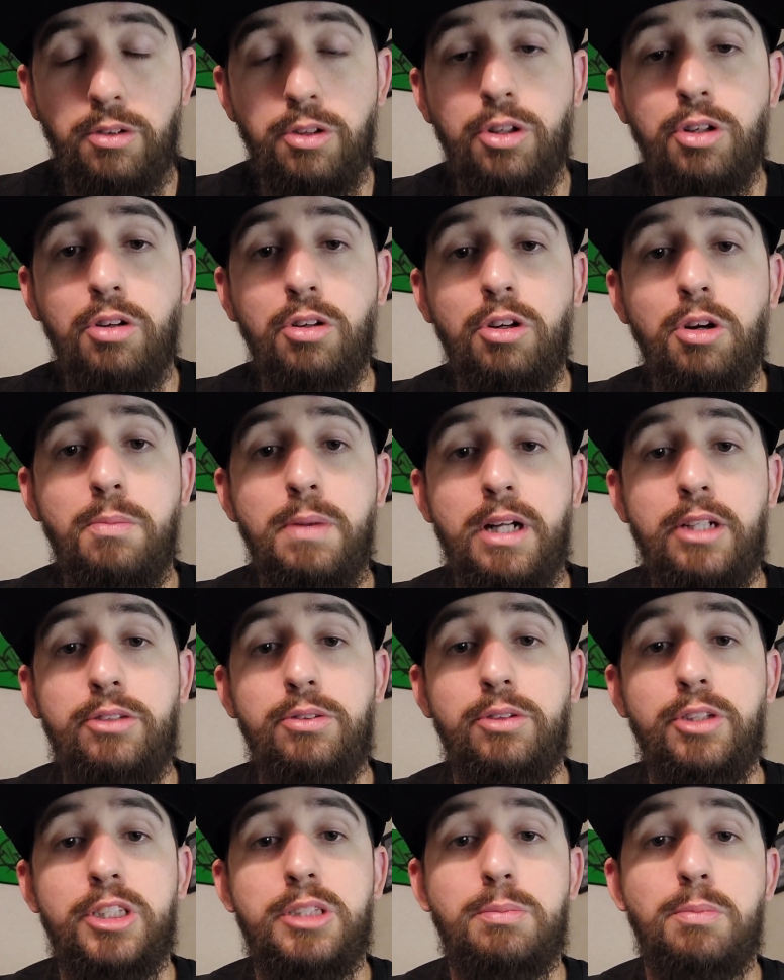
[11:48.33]
You're going to go back
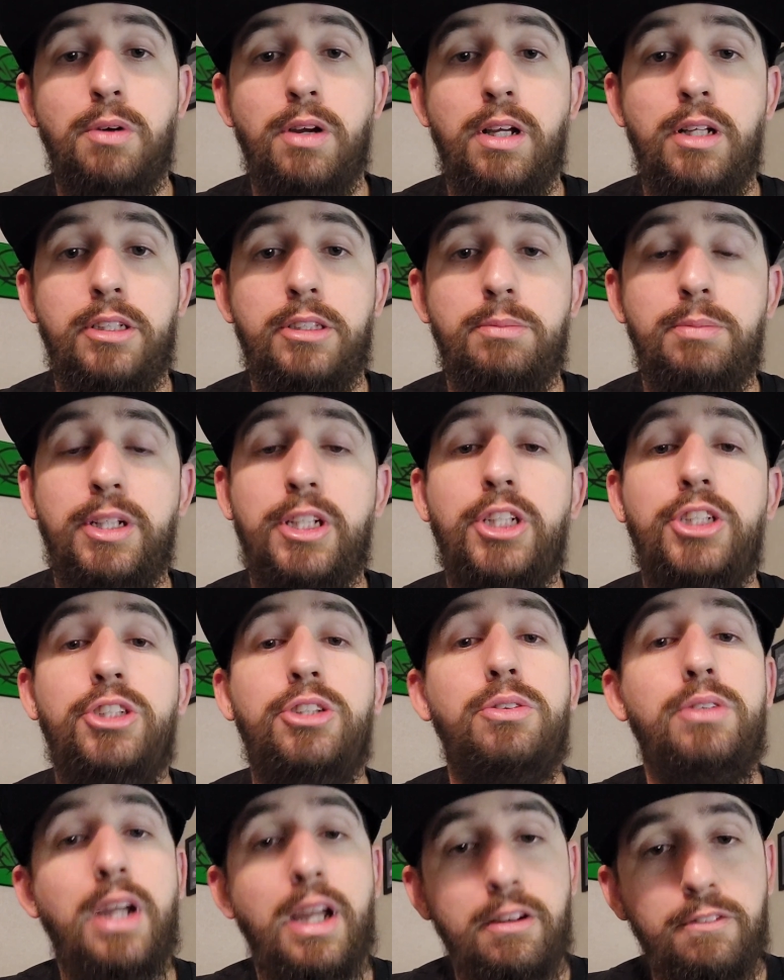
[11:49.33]
to Express because
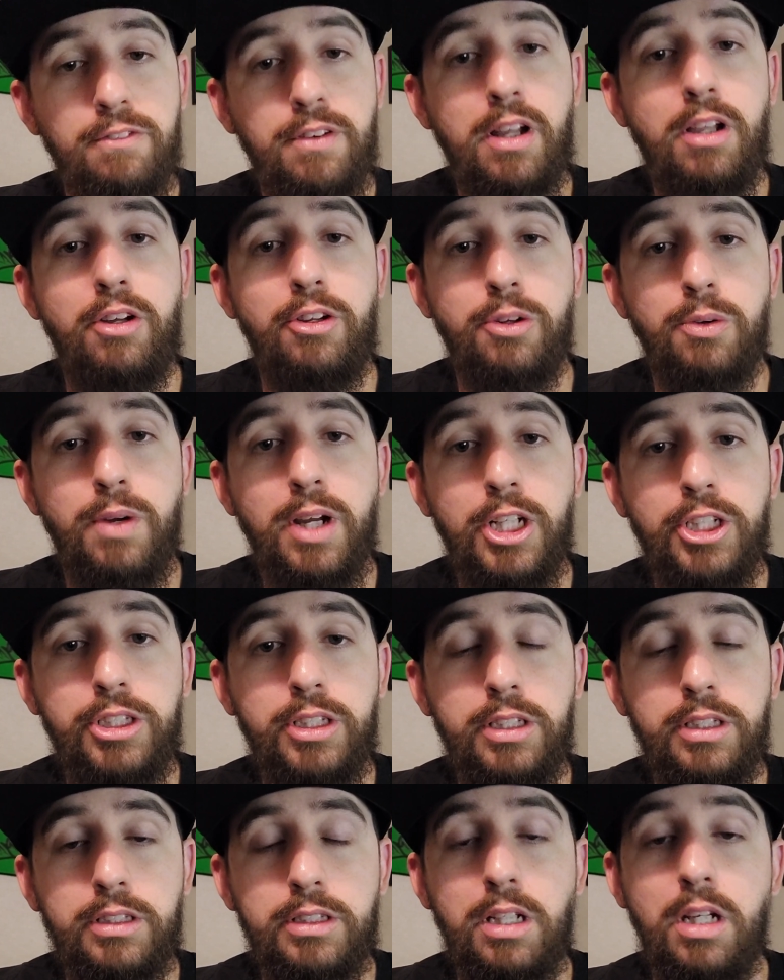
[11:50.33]
you can't follow
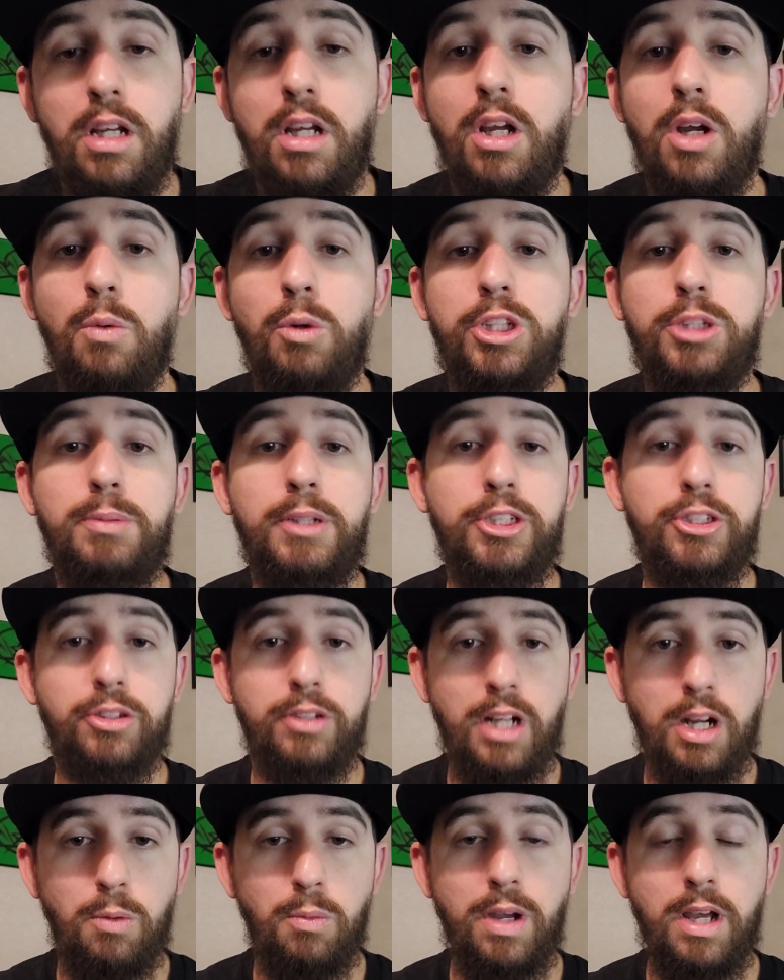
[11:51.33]
directions, which means you're
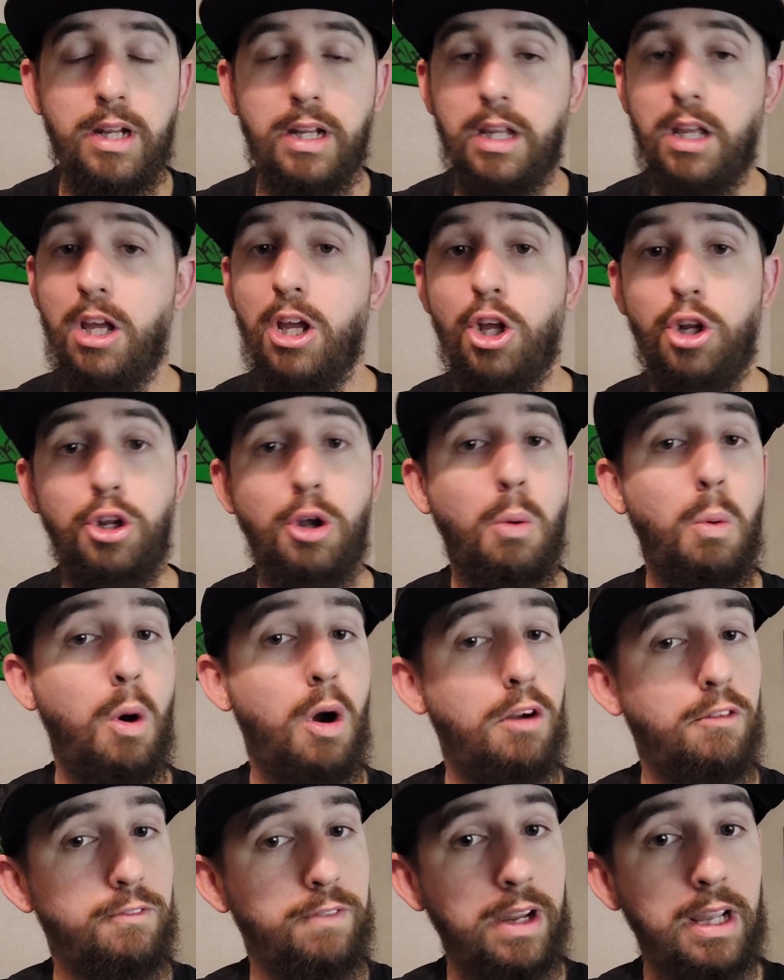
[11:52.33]
not ready. No
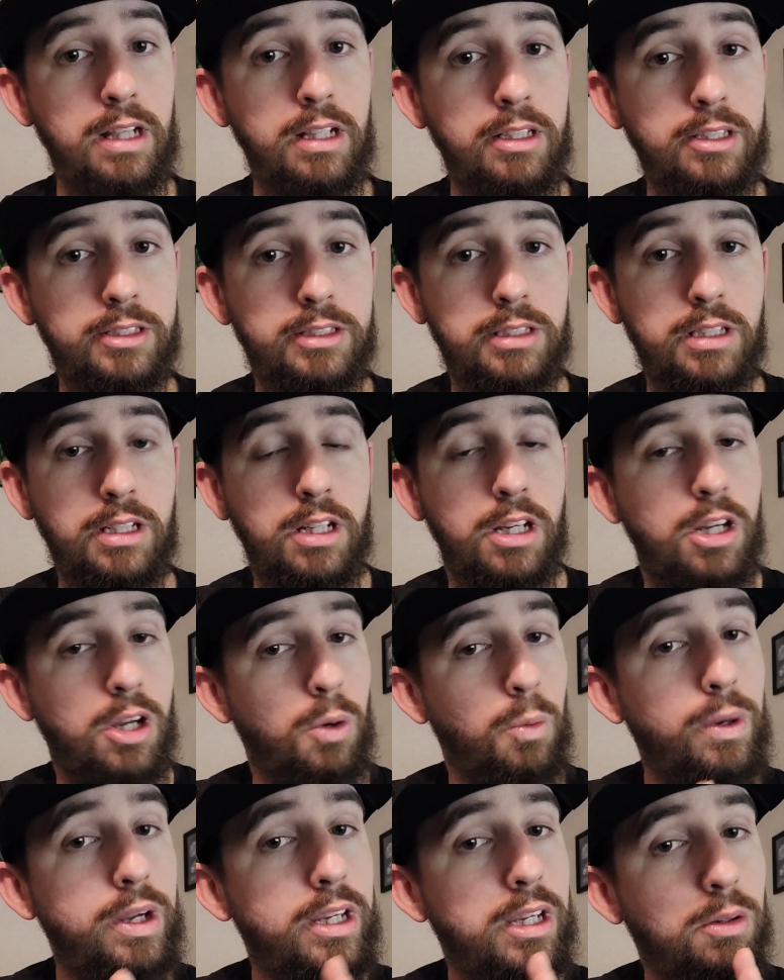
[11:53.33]
hard feelings.
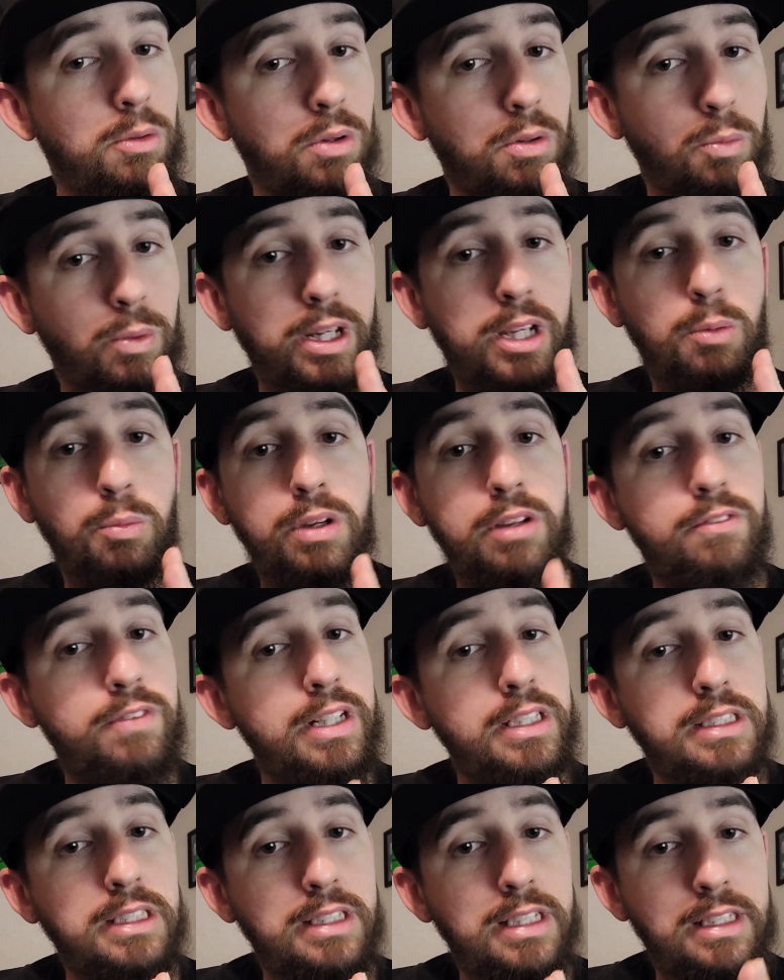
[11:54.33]
We can
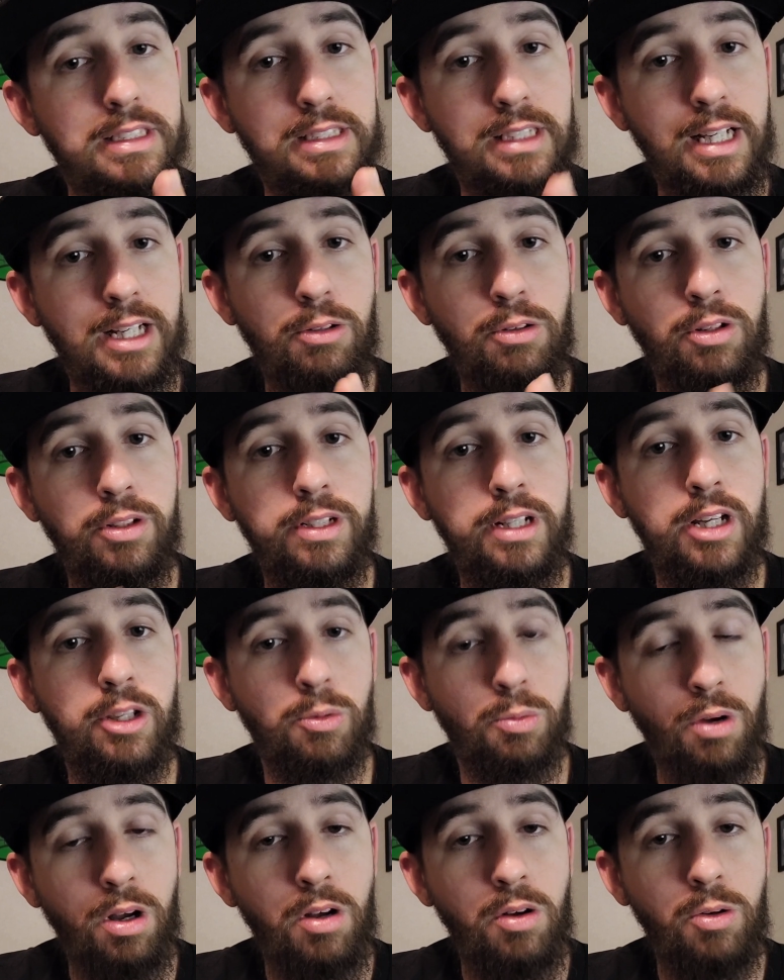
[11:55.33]
revisit this later on down
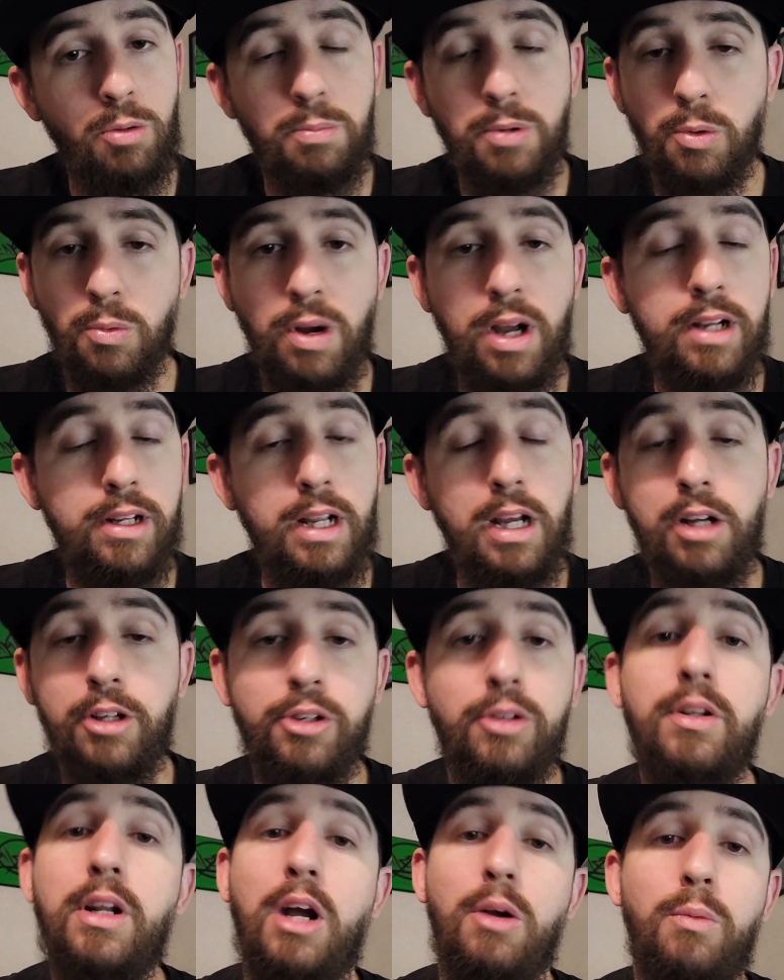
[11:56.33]
the road, but right now
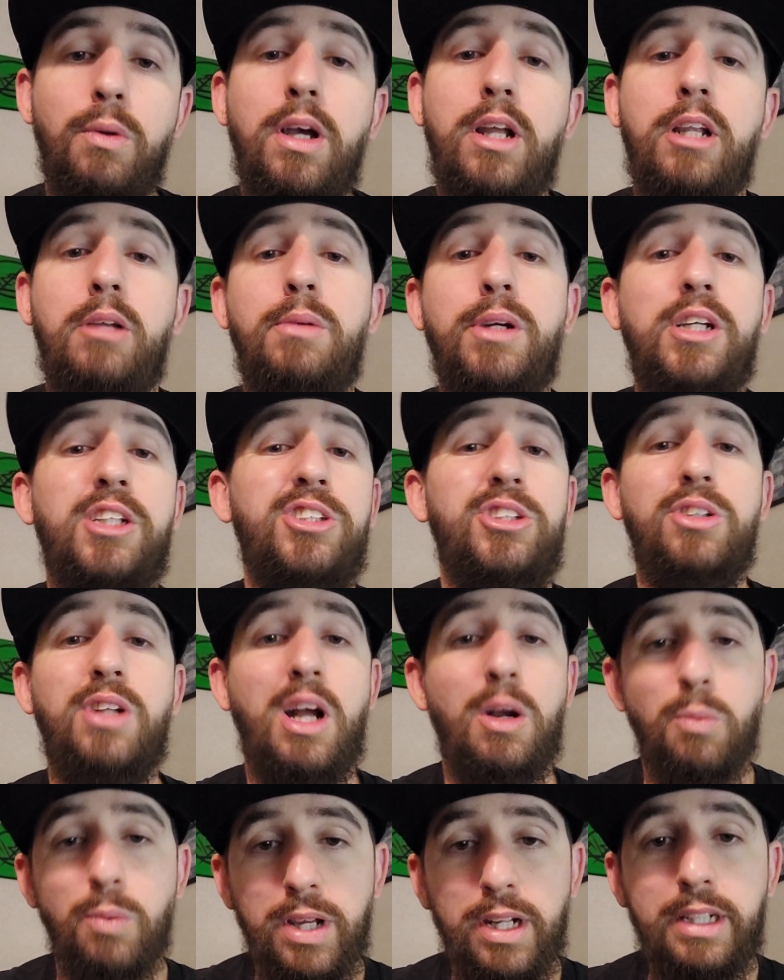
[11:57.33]
you're not ready because you're
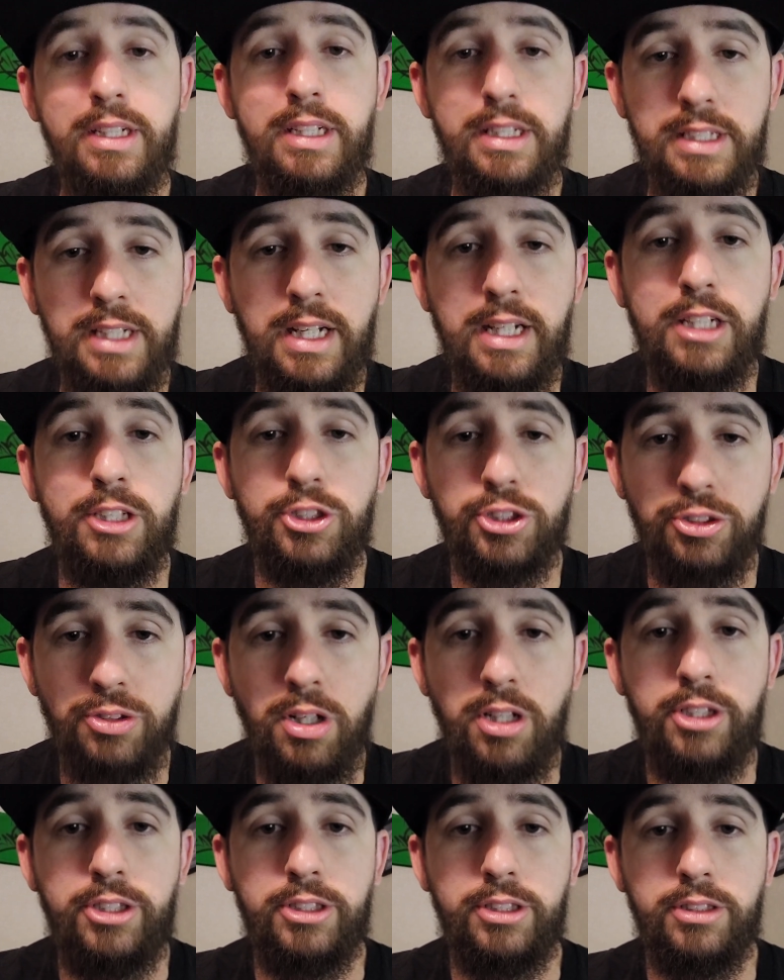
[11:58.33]
not ready to take
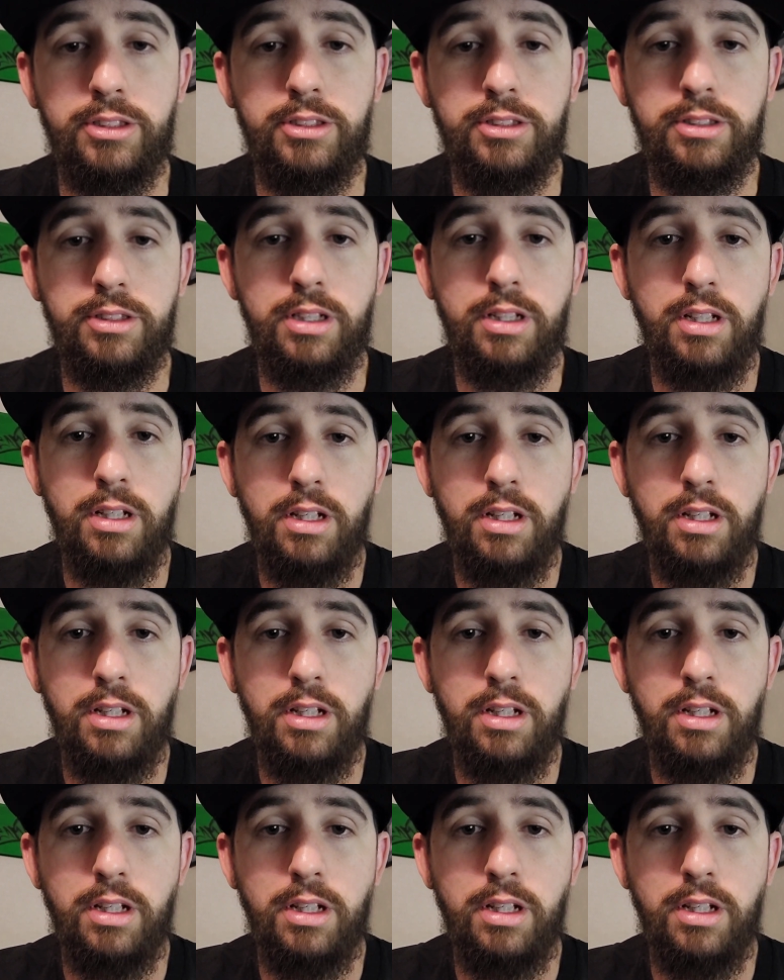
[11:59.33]
instructions.